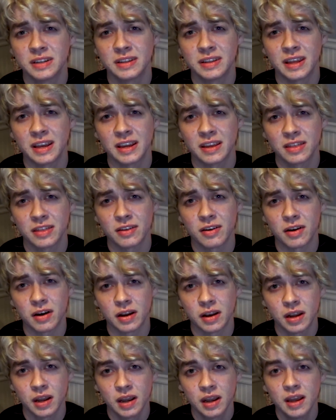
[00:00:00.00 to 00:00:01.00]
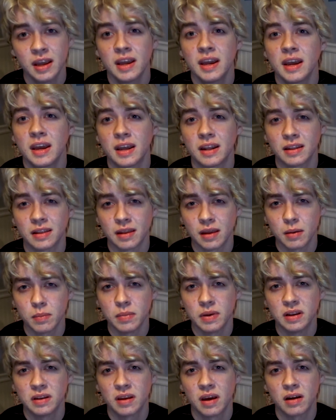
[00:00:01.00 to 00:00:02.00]
that they thought. And
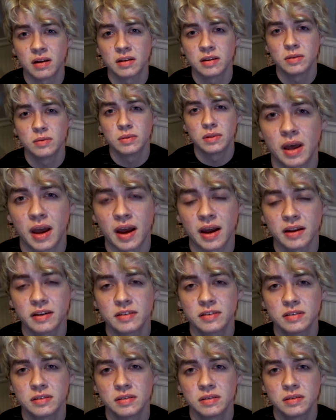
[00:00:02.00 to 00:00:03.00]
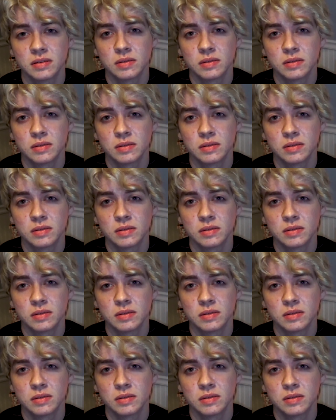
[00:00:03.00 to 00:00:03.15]
let me tell you, that